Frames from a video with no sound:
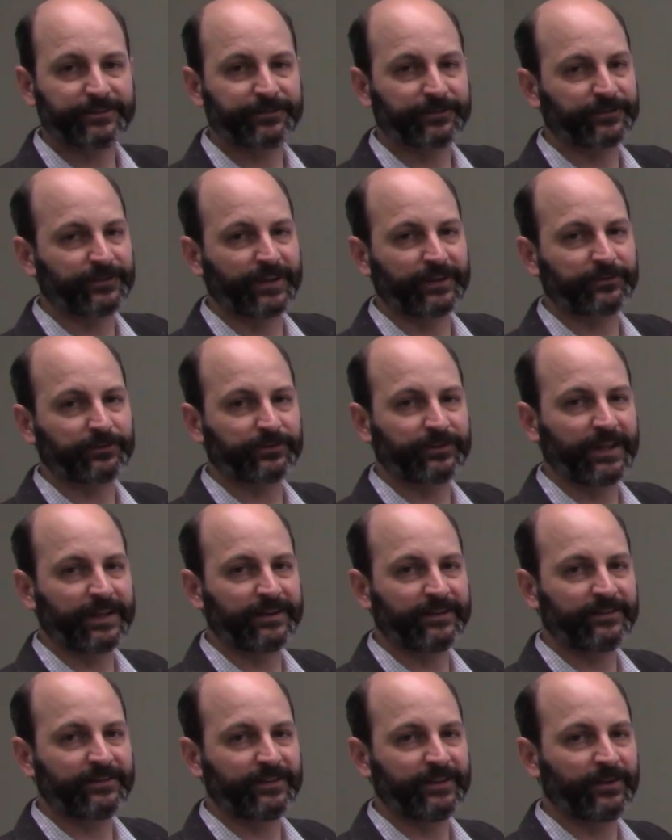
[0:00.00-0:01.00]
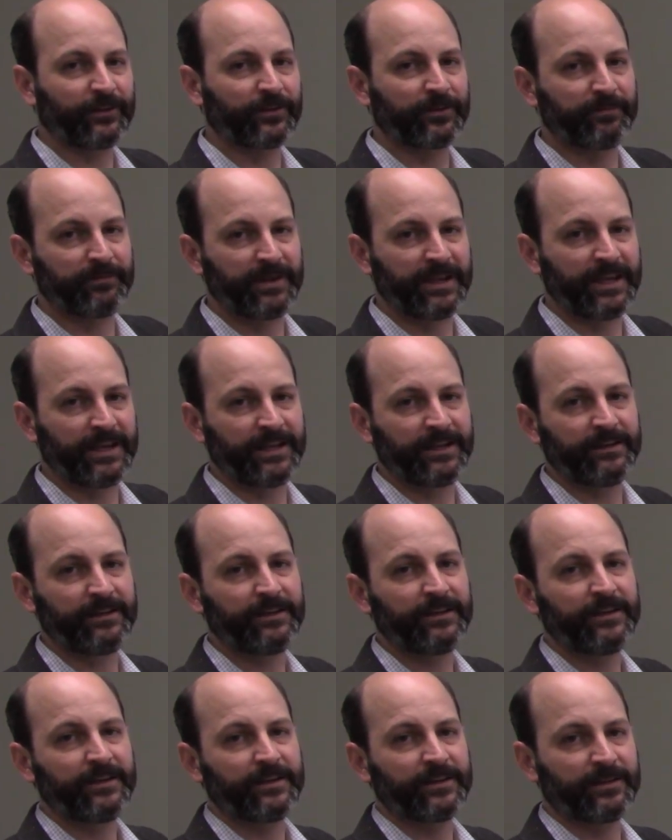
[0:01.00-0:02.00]
for central tendency are the mean,
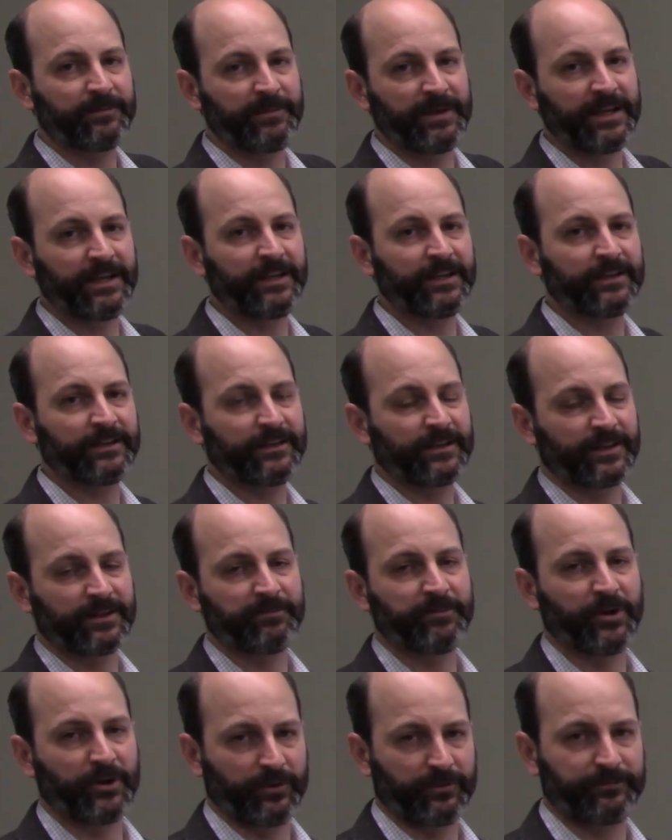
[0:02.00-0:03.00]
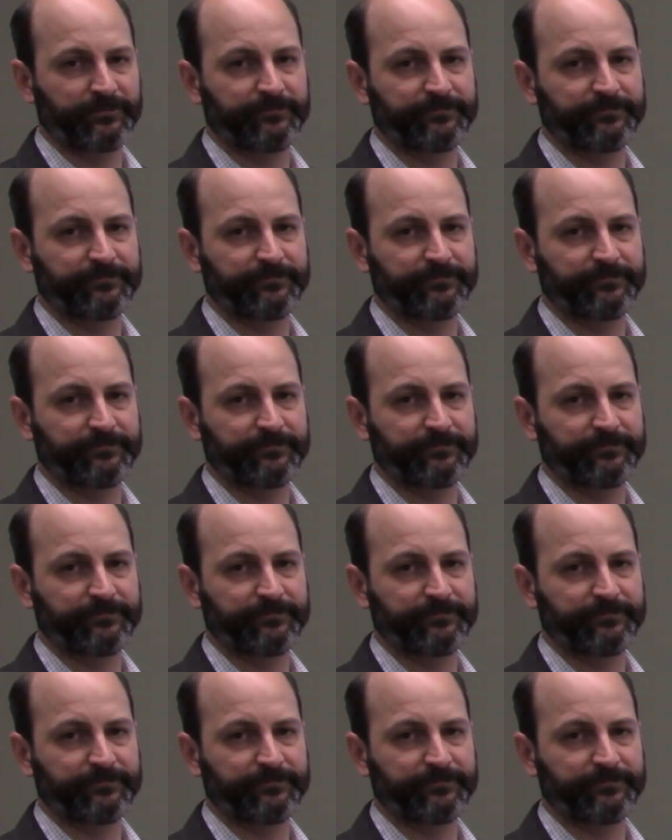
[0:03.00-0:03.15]
the median, and the mode.